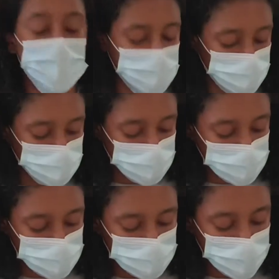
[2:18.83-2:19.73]
ingredients
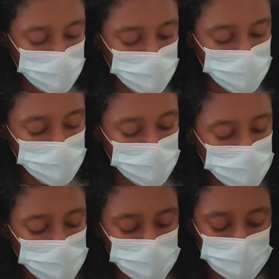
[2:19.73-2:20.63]
I used
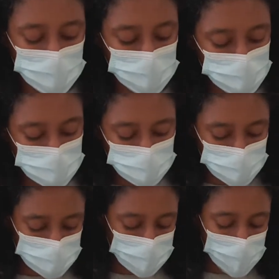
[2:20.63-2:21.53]
for the shrimp.
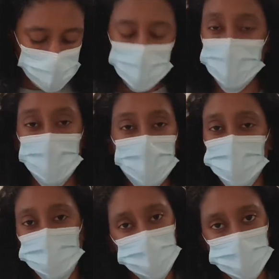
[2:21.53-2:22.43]
Not too
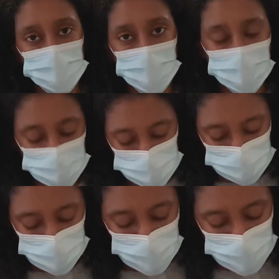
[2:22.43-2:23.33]
much, things you can
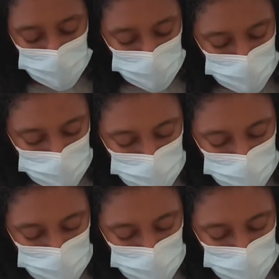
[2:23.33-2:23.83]
find